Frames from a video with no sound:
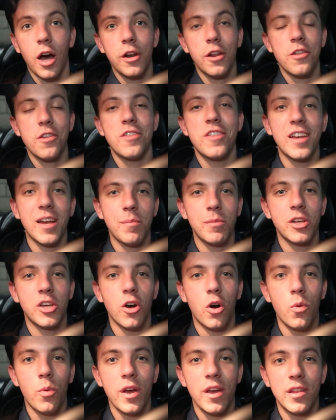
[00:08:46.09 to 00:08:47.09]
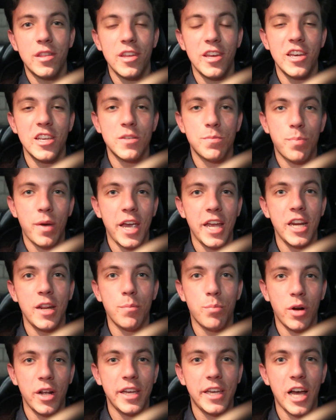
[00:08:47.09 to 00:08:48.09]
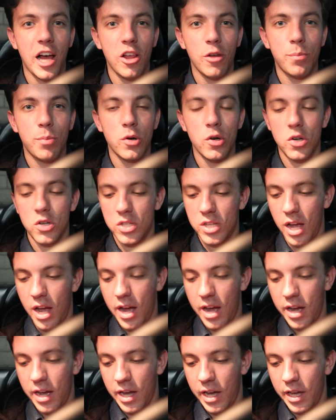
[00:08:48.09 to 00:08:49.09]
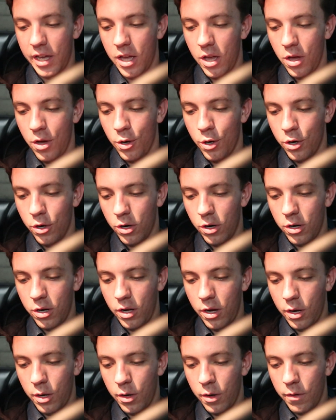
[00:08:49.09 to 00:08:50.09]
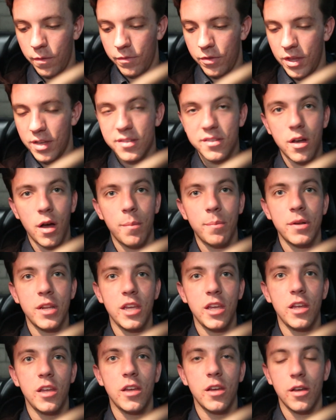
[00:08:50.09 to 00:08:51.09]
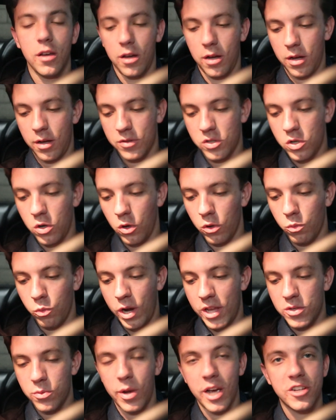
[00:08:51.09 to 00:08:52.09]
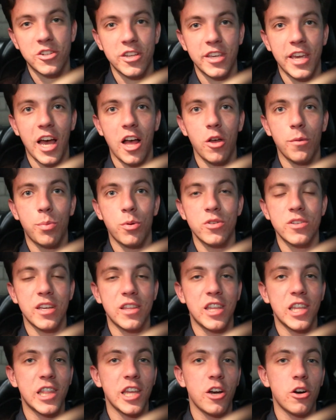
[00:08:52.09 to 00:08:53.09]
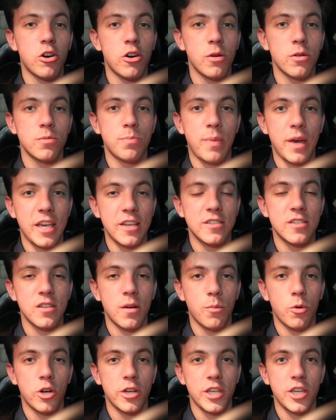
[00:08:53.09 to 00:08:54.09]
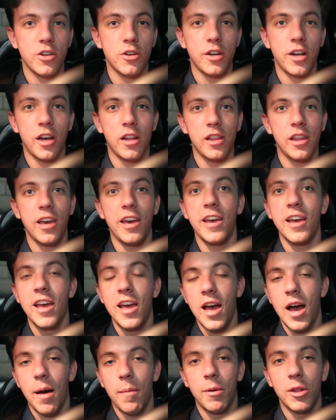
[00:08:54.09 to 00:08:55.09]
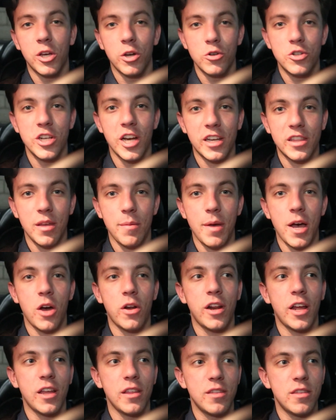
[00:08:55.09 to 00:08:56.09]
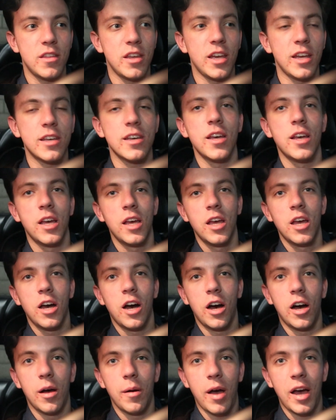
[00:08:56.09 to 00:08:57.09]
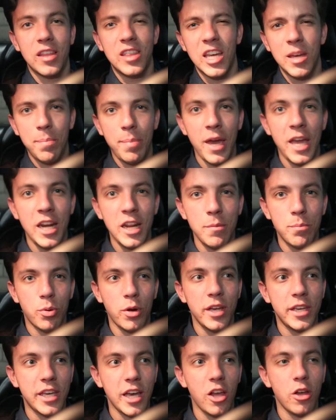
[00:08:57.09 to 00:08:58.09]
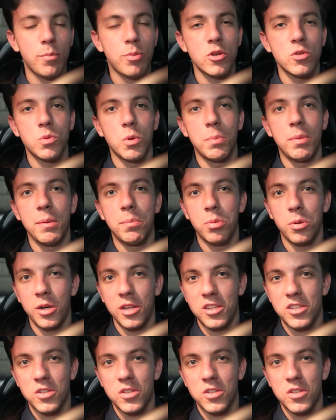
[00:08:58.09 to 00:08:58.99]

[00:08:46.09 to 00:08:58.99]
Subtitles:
Another thing I'm going to go with is painted brake calipers. I heard of this company, it's called Resurrection Calipers. I think they are based somewhere here in LA. I'm going to go check them out, and I think painted brake calipers would be pretty